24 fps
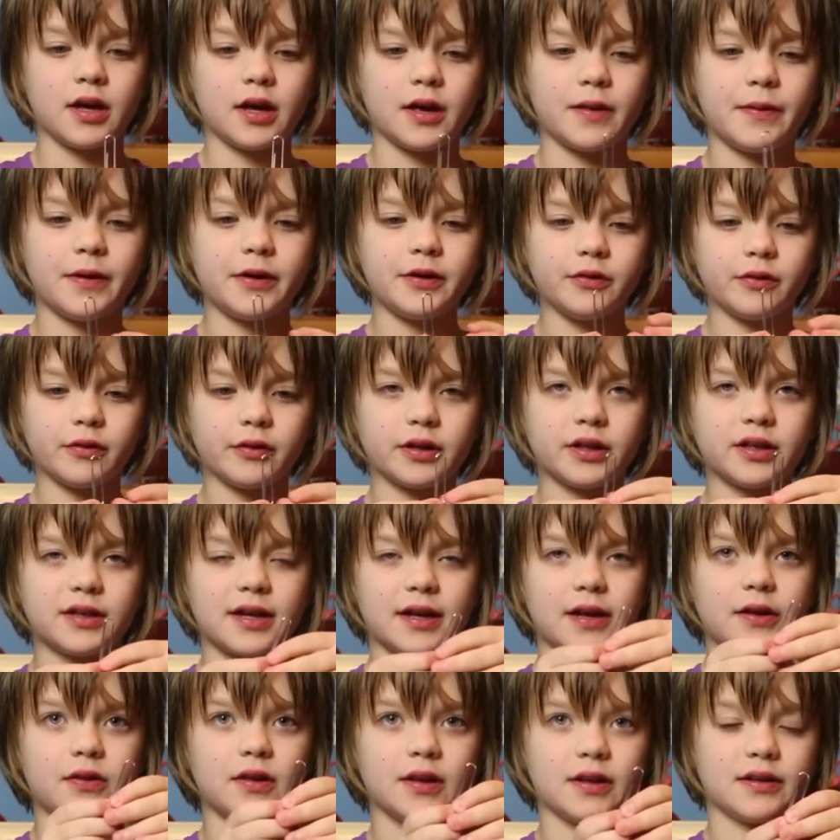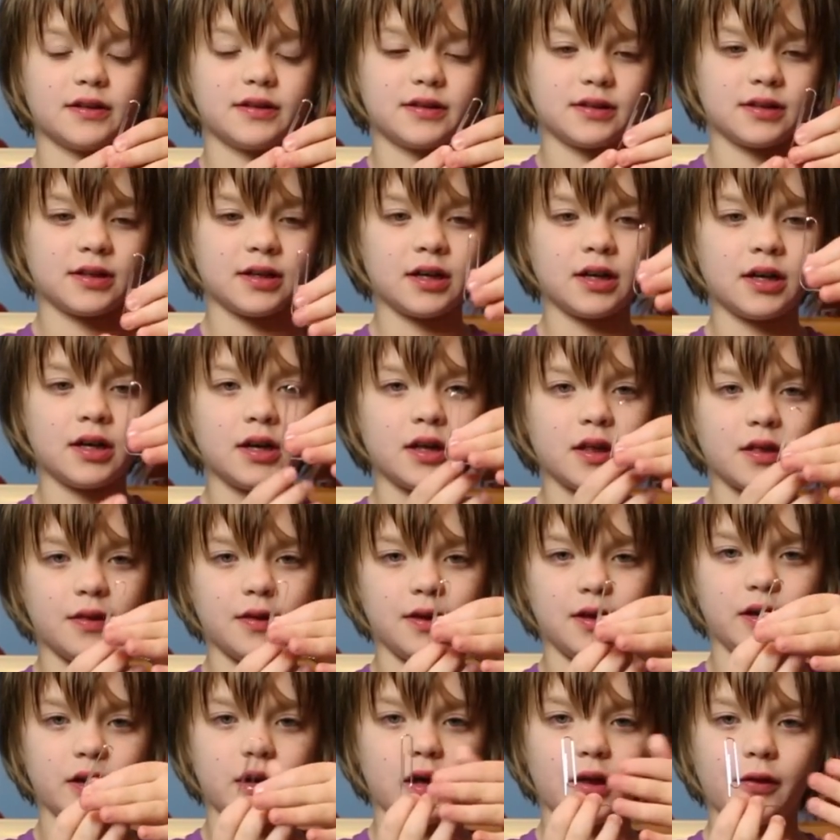And then you're going to take this,
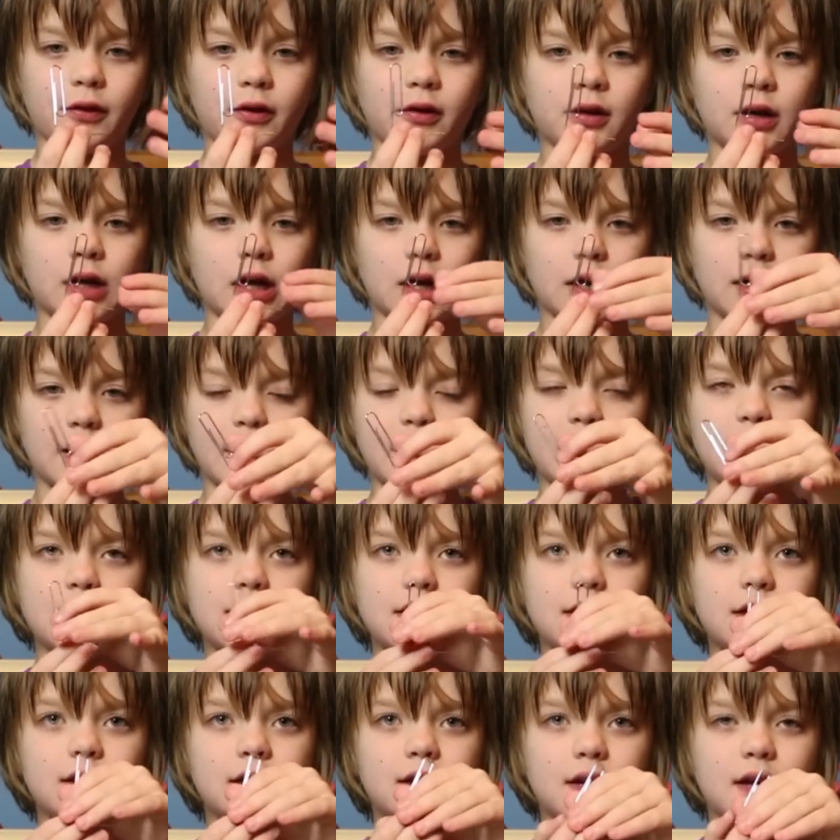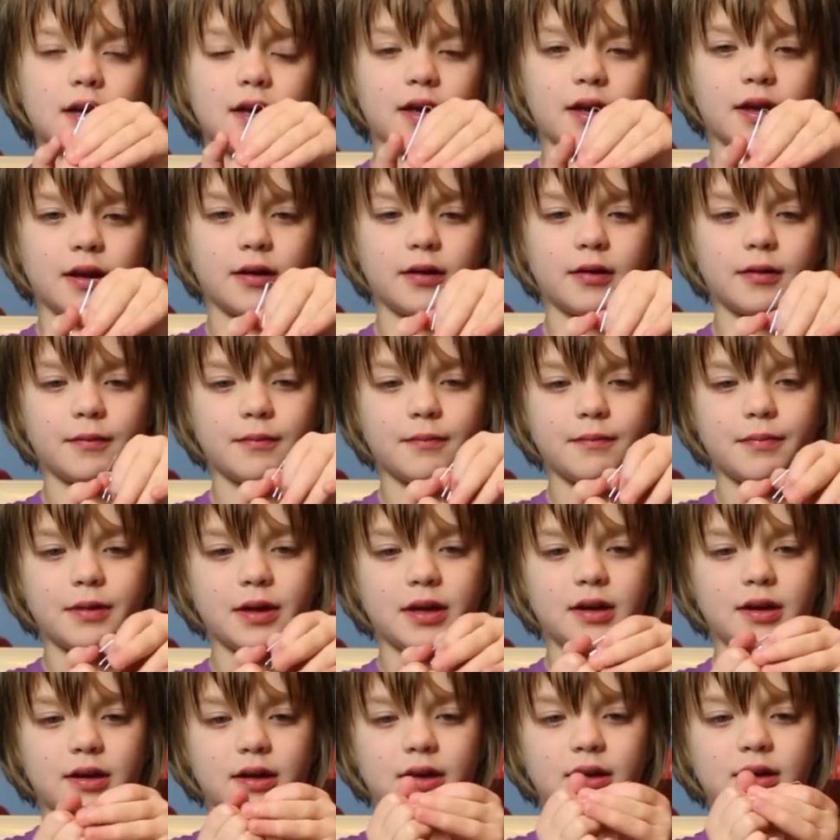the other end, and
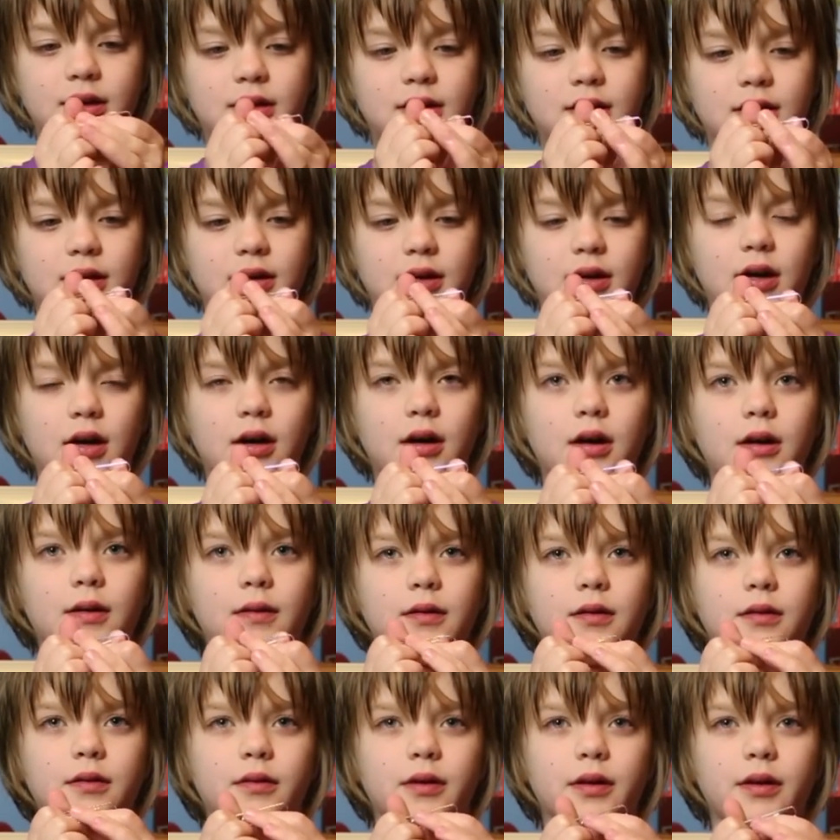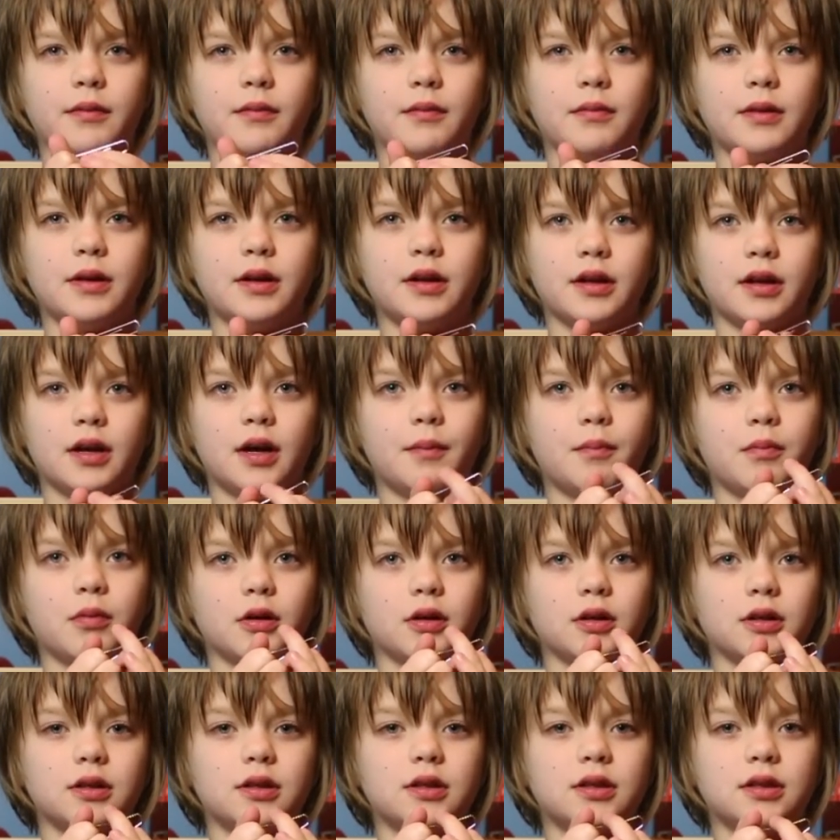bend it, bend it
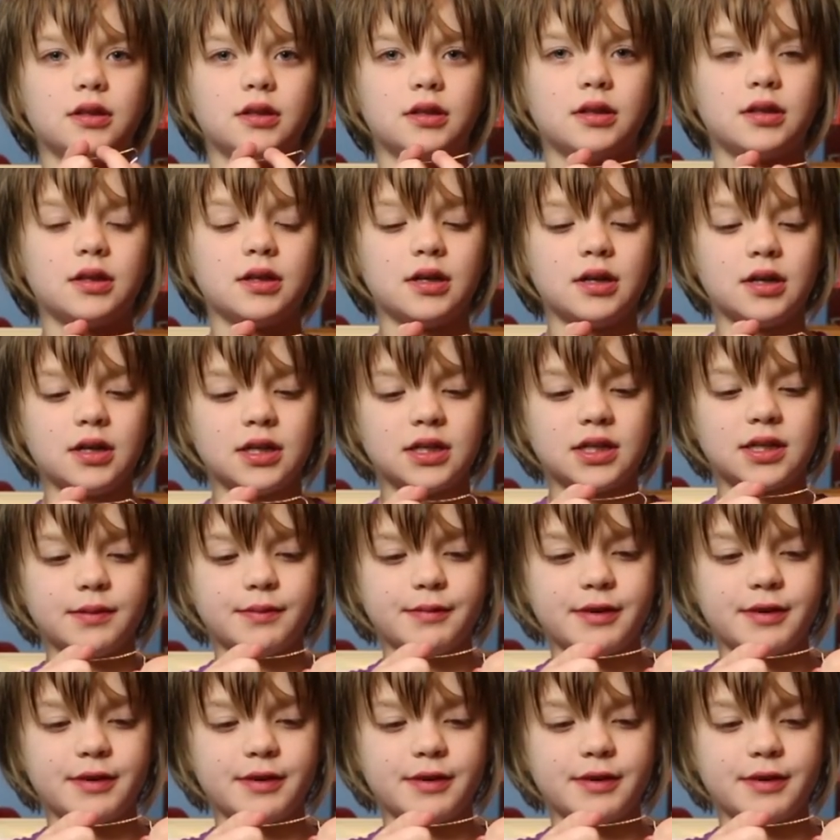upwards to